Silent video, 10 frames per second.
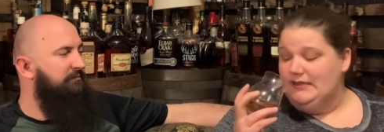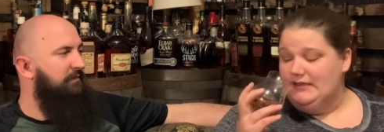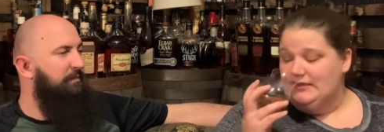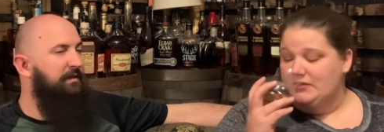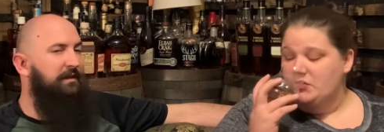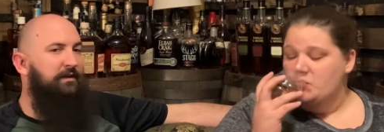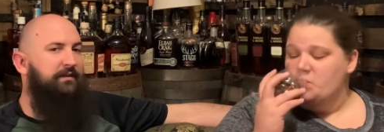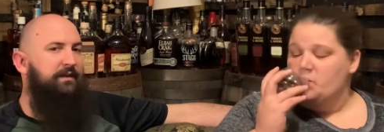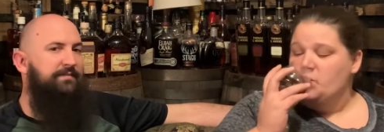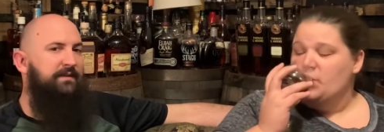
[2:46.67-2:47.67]
Speaker 1: I'm a little
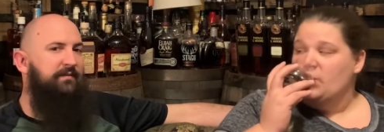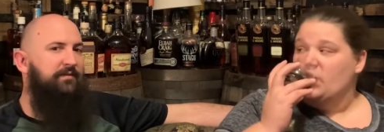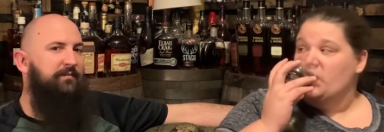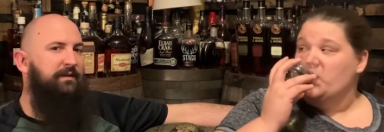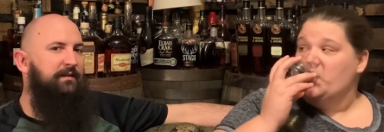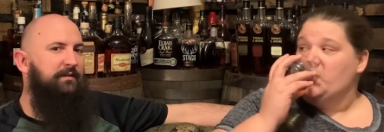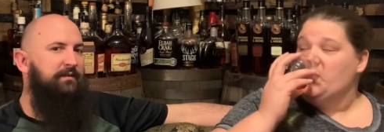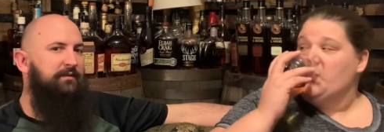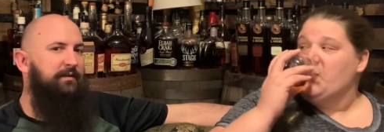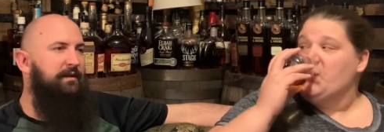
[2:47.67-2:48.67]
tipsy from the
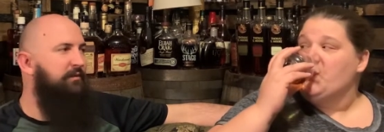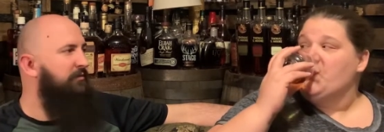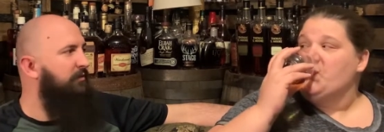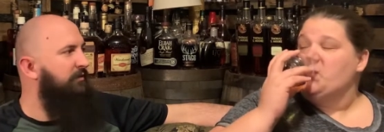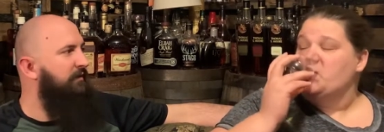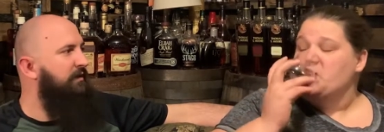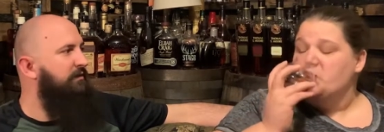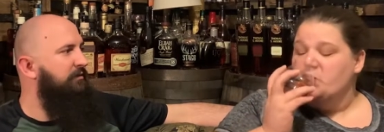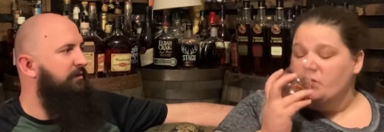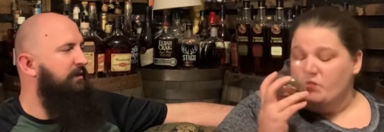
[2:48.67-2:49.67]
3 or 4 videos
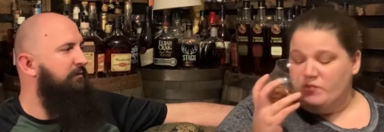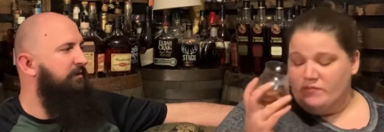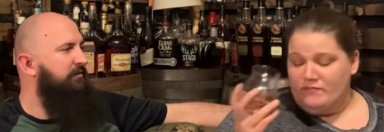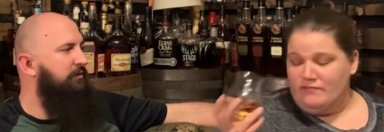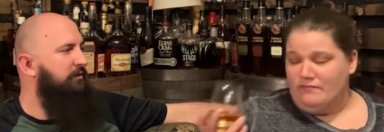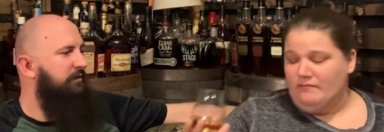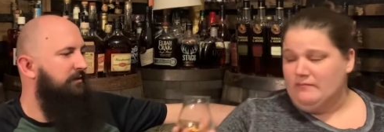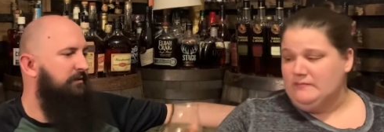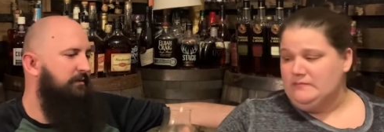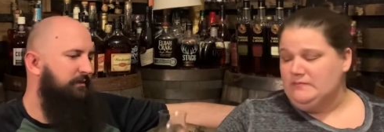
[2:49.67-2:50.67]
we did before this.